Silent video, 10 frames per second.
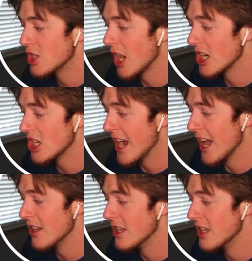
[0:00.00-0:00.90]
Josh
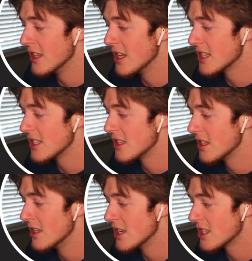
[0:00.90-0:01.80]
Allen and in
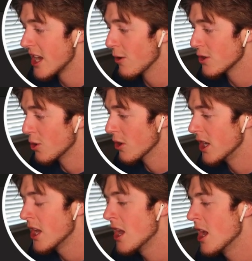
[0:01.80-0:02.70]
this
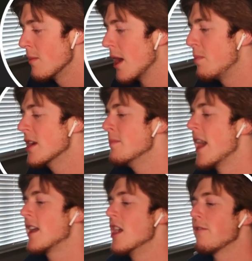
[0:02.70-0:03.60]
territory. But I'll put him
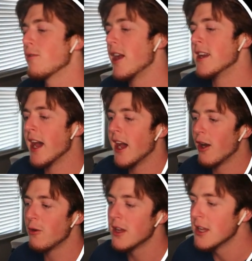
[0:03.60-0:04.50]
back here for right
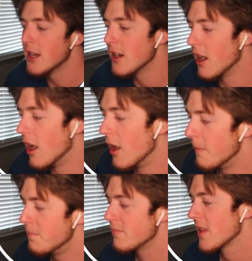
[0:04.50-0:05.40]
now.
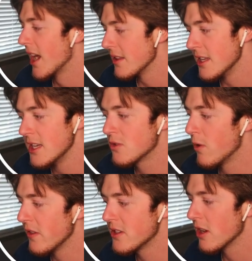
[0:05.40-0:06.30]
I think he's
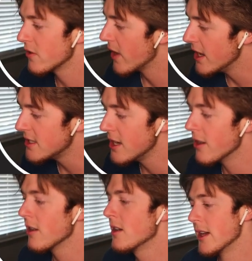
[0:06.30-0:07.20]
well deserved of A
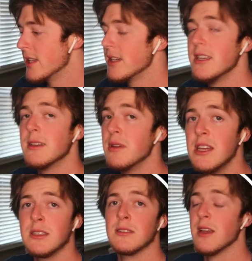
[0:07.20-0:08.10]
tier. I think he's a
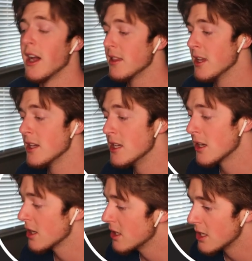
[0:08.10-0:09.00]
beast. I think he's
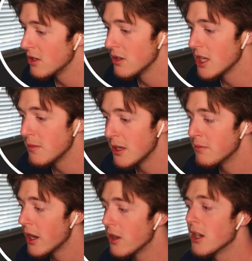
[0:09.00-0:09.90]
going to continue to keep getting
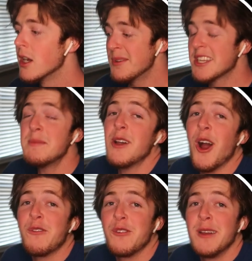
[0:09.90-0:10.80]
better. I mean, it's going to be
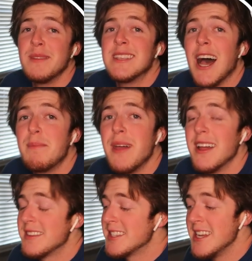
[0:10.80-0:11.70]
hard for him to top
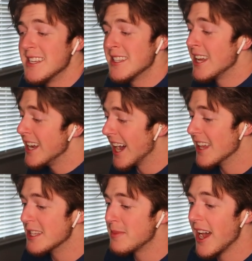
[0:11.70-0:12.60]
that season that he
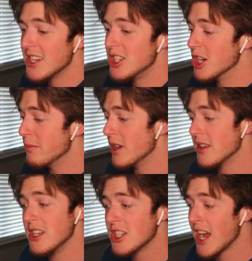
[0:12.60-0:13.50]
had this past year, but
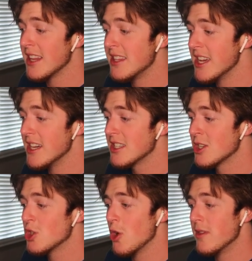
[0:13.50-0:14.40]
they just got Diggs,
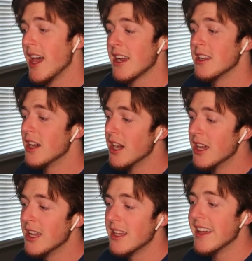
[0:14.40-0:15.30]
so that
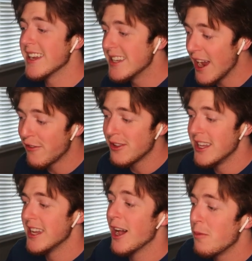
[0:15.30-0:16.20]
could
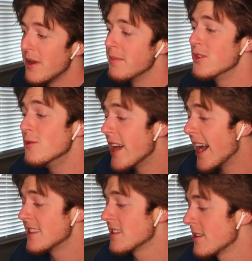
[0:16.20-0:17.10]
definitely help him do that.